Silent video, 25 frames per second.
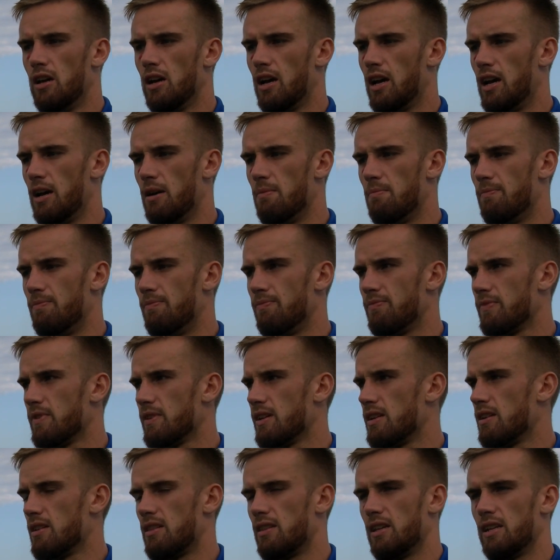And
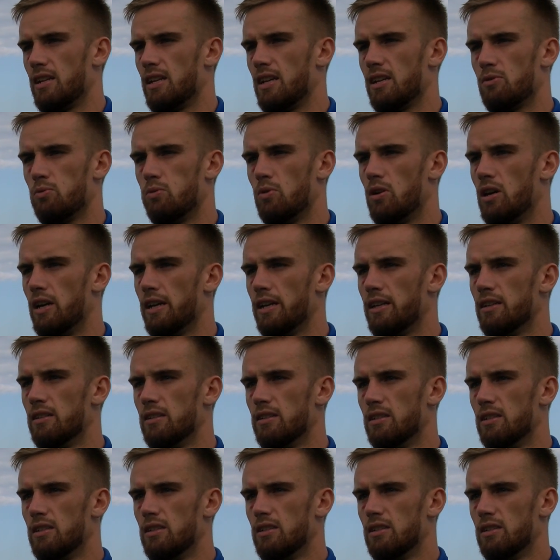I think that's why,
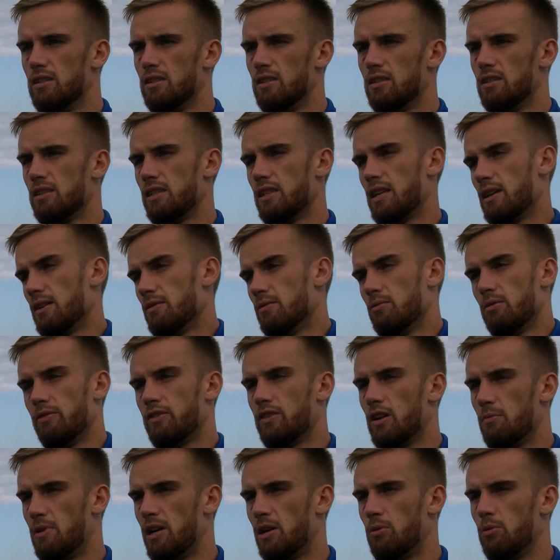yeah, we've
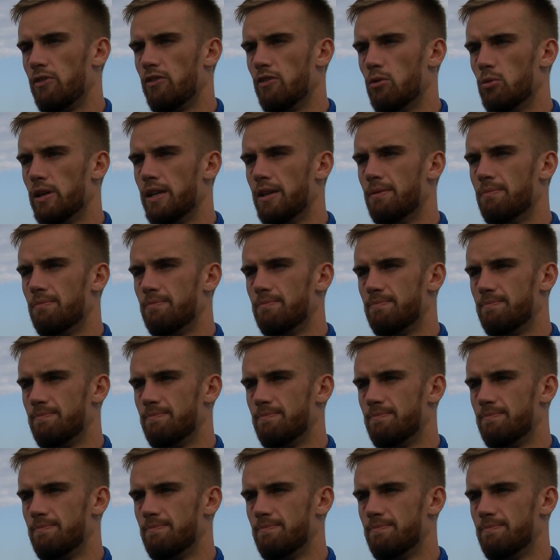come out with a win.